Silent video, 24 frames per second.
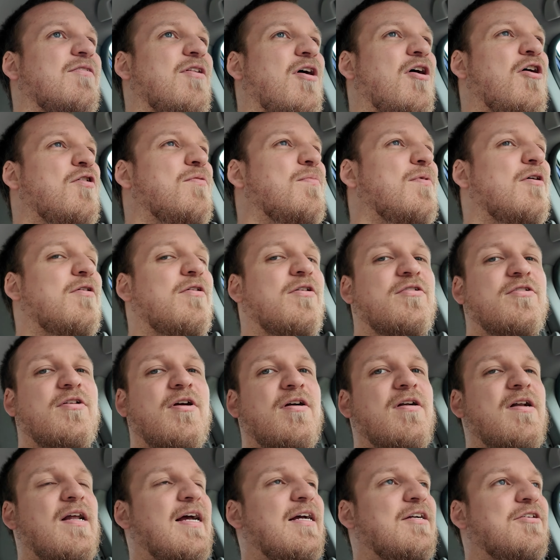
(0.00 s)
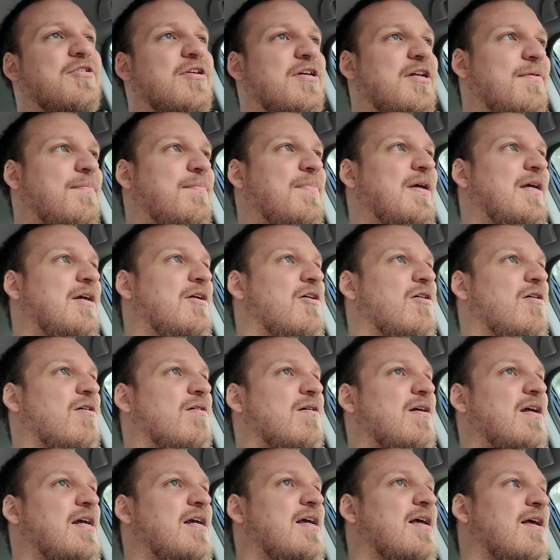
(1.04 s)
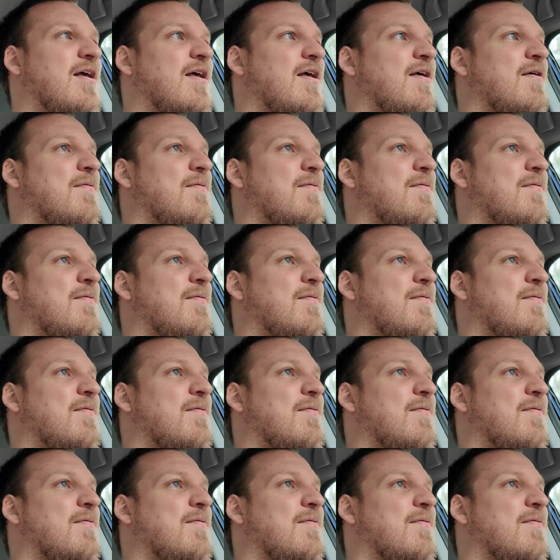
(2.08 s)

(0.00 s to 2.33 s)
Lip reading: or the homeowners aren't actually in a big hurry,